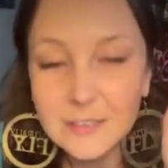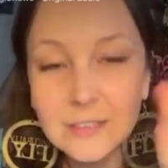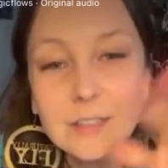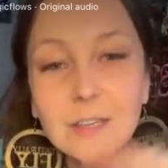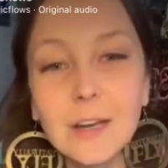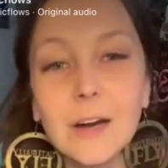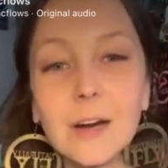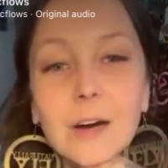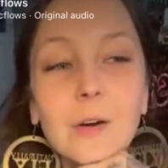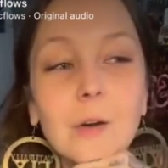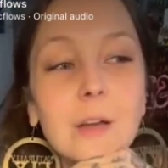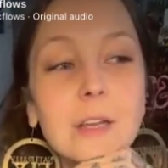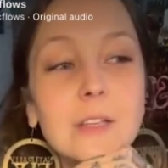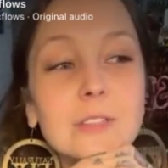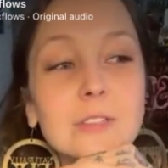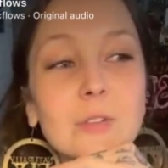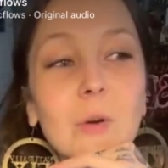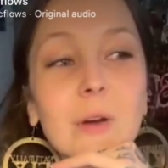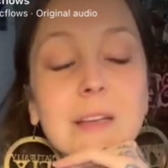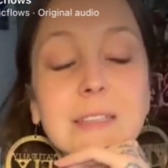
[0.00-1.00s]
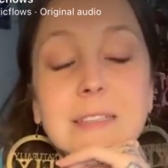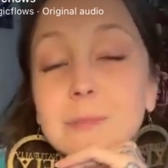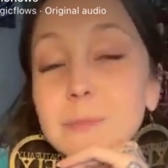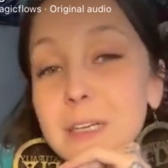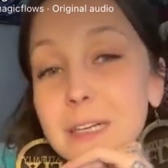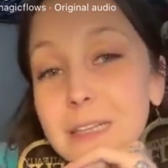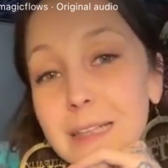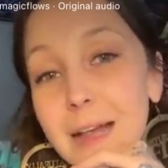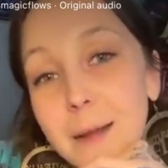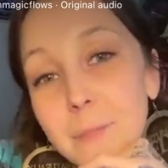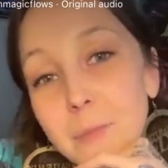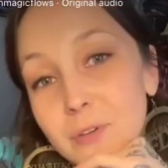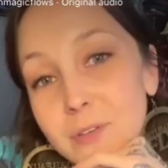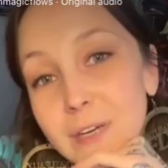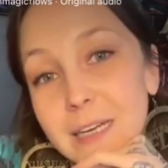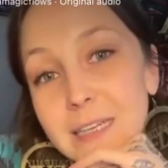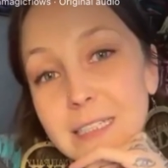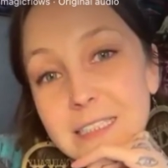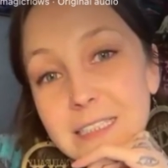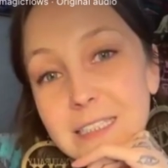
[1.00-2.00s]
to go enjoy some
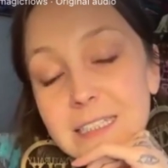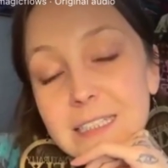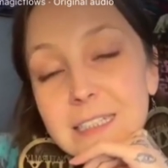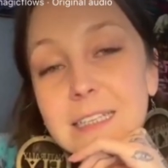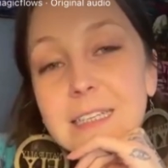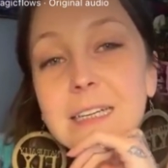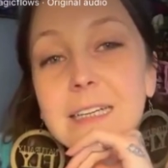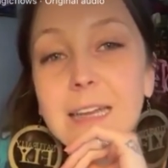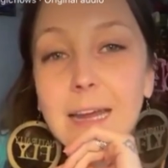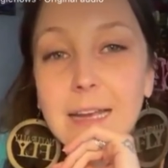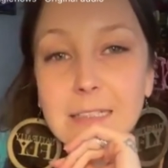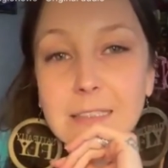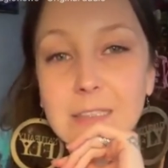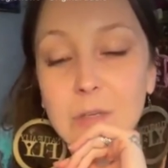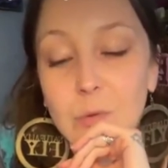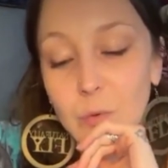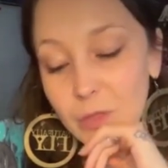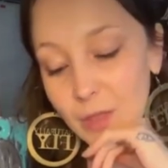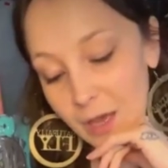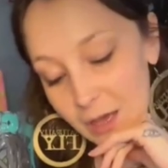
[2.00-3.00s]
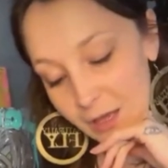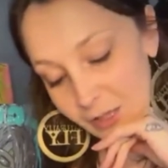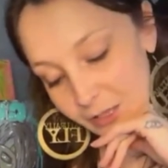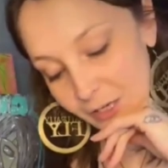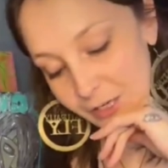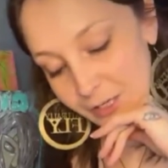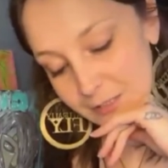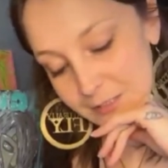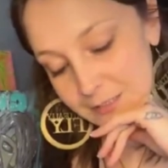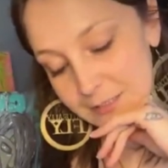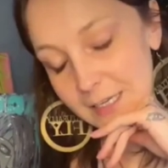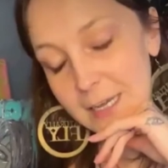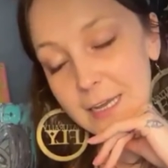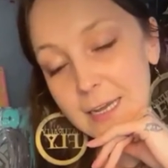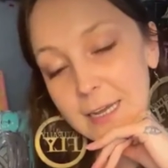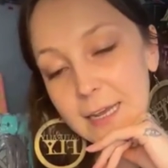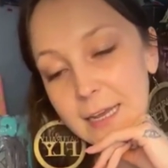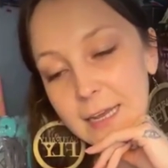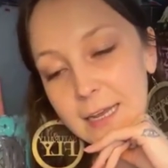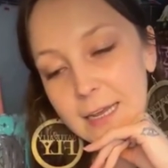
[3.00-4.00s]
collaboration and connecting with others,
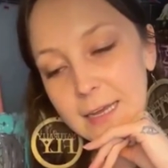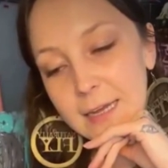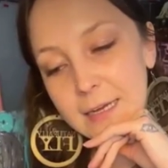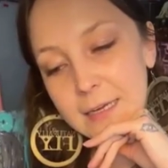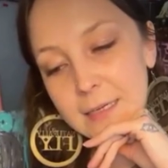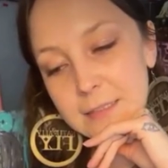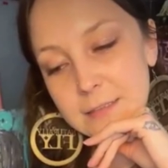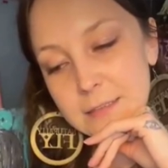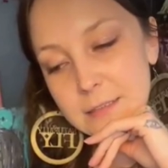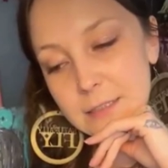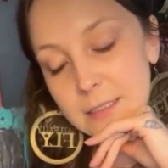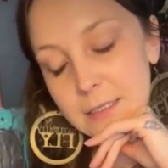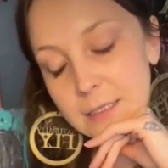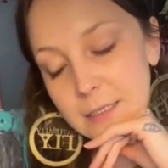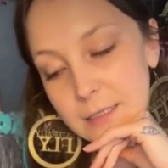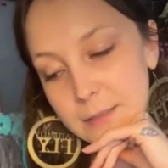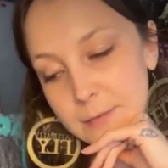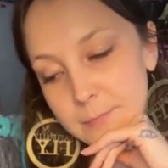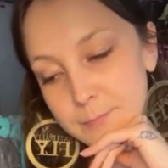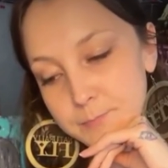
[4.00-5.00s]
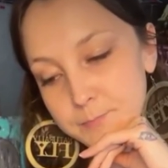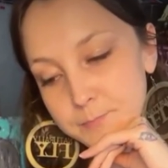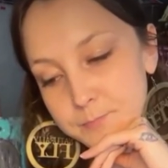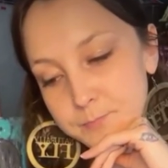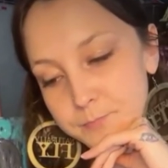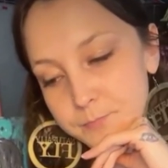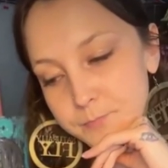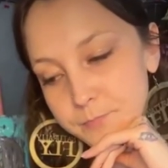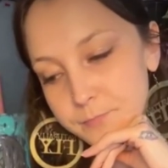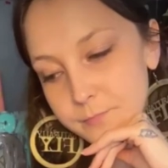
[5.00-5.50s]
and